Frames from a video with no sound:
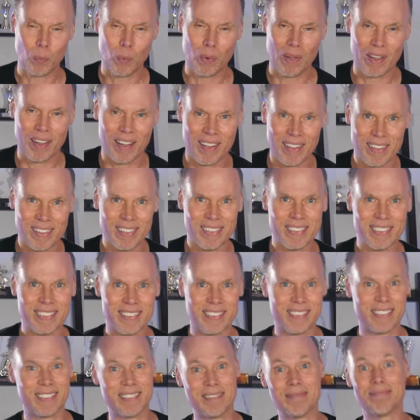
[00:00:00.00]
Well,
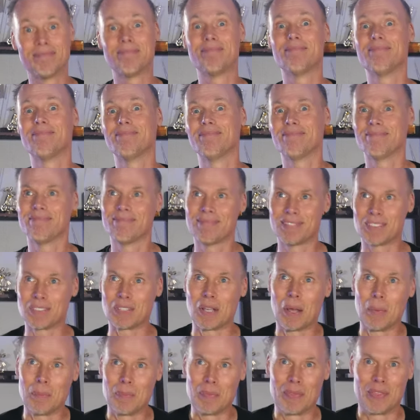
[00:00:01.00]

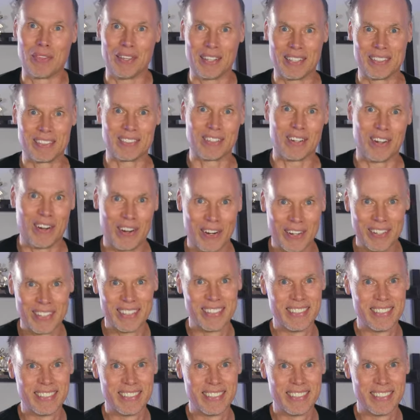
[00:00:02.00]
some things are.